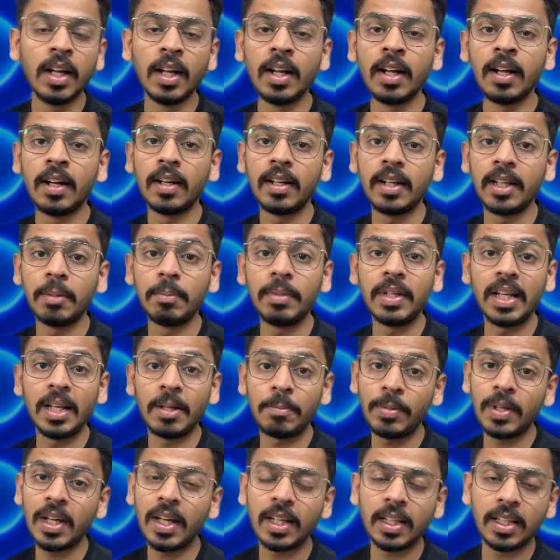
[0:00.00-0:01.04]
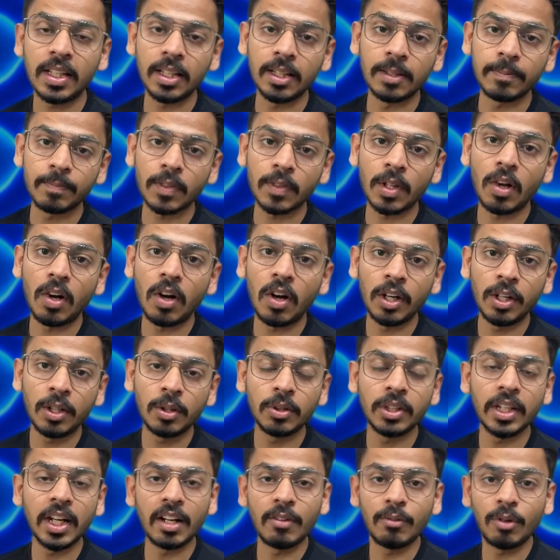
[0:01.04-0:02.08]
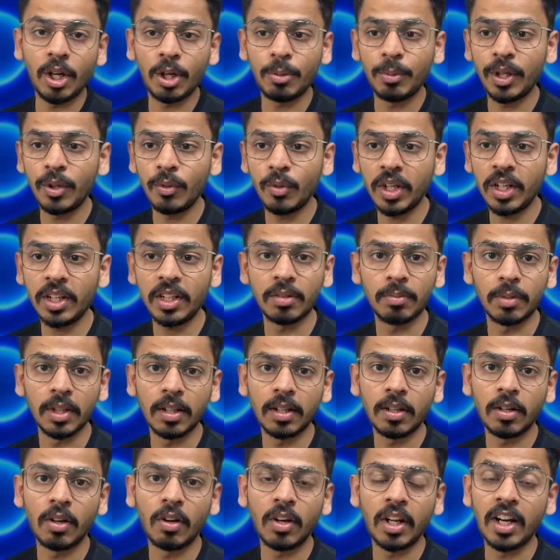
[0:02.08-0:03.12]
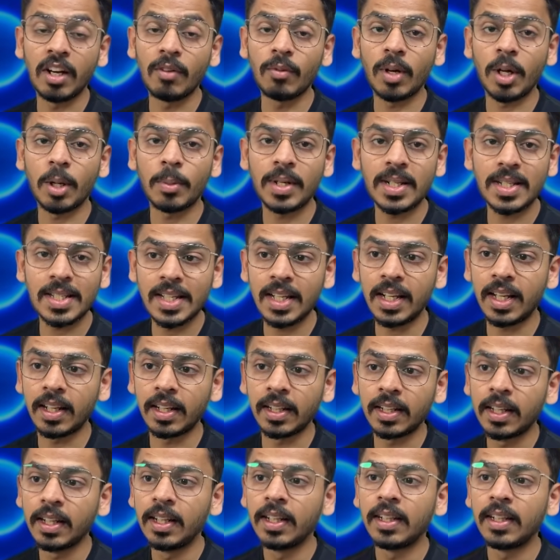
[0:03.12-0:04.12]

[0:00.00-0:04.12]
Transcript: DB API key onto the environment variable or environment secret.